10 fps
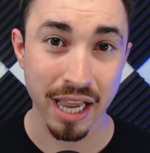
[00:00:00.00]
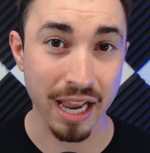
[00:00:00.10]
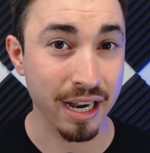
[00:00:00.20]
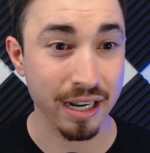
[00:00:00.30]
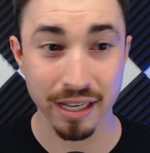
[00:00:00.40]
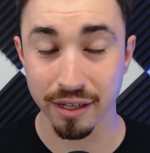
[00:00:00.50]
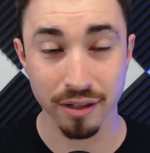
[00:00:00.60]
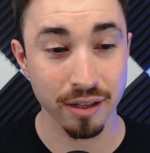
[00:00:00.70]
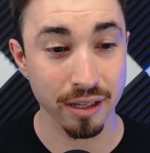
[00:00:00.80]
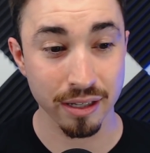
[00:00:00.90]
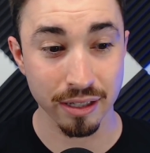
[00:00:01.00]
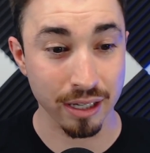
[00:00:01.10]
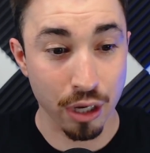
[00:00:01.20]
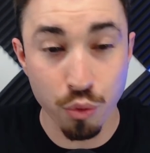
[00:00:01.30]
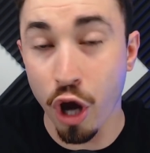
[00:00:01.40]
And
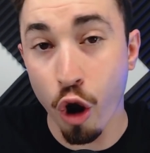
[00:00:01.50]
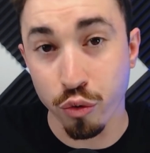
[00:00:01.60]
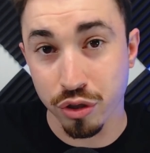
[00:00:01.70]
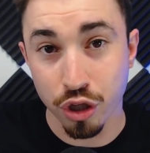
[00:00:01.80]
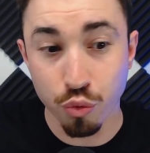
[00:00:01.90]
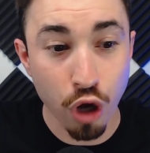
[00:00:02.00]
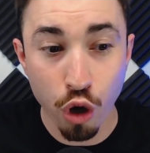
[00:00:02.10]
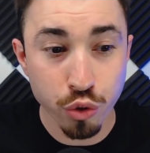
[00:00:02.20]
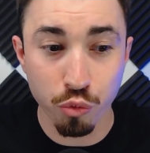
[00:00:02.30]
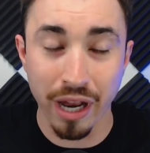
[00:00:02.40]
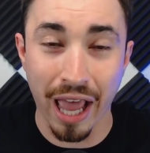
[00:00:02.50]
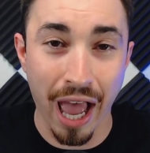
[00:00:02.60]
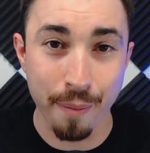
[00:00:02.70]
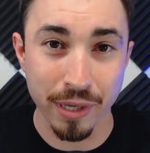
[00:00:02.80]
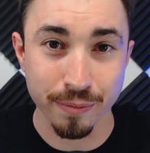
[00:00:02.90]
who knows? Who knows have
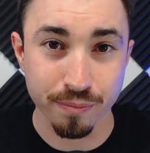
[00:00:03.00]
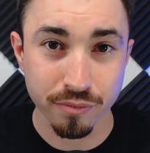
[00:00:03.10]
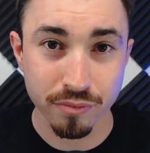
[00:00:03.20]
happened?